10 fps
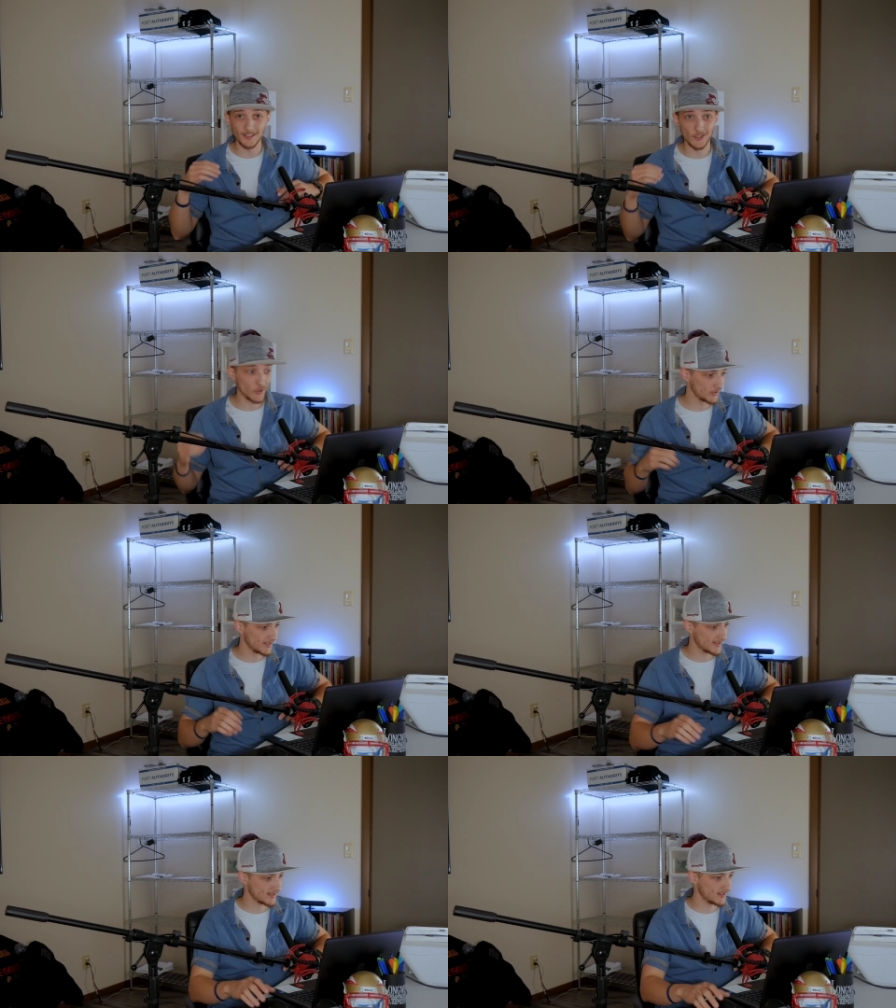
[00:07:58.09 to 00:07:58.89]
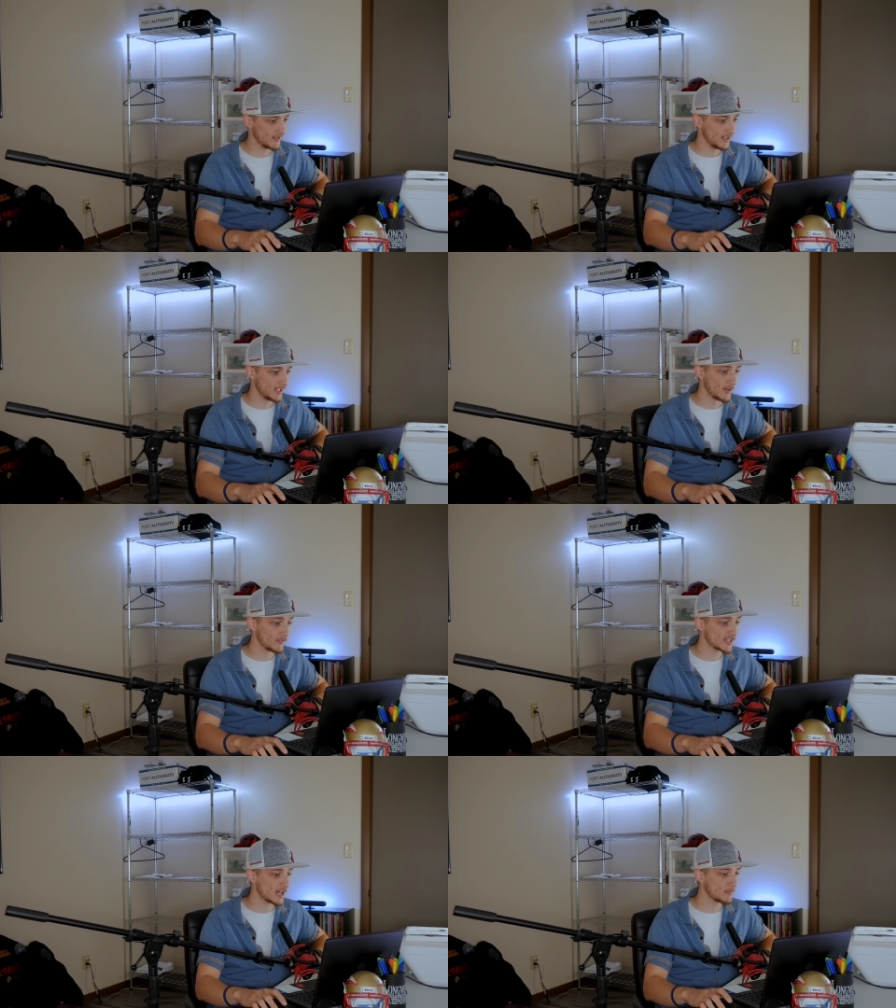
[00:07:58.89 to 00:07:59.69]
regardless. And
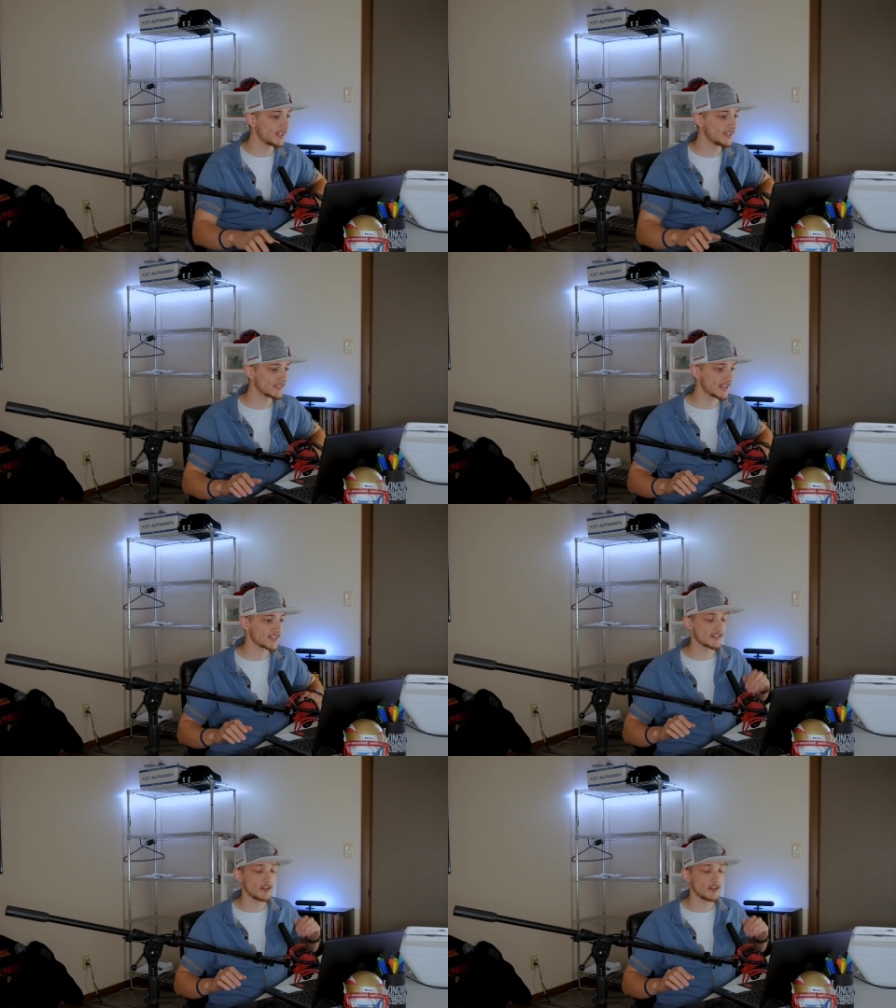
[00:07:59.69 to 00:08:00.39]
every time I hit that